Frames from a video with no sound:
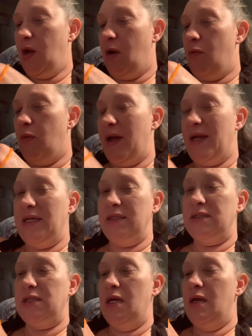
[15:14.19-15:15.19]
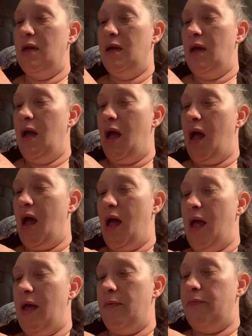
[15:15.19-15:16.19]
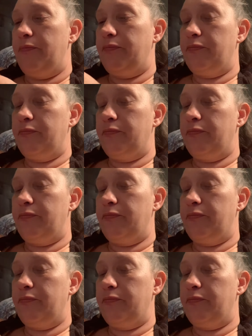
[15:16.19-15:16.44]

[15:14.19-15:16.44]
was, um,